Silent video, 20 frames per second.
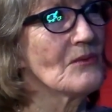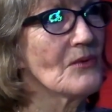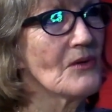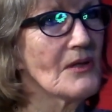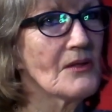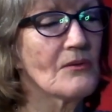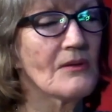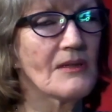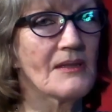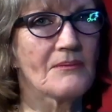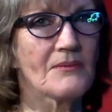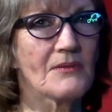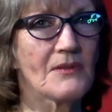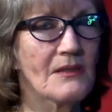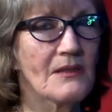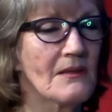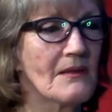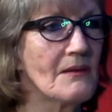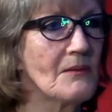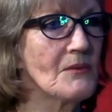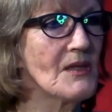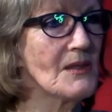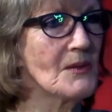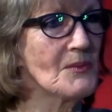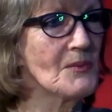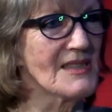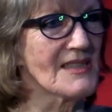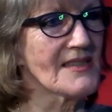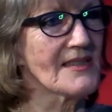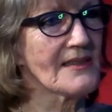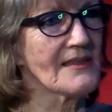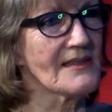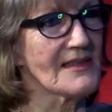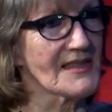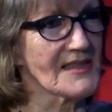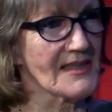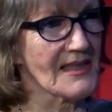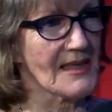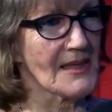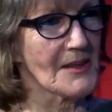Why do I'm getting a bit sick of
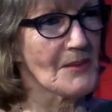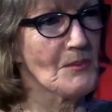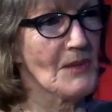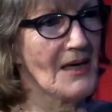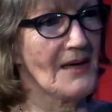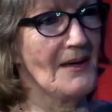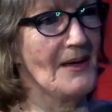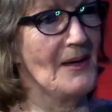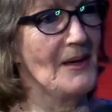this game.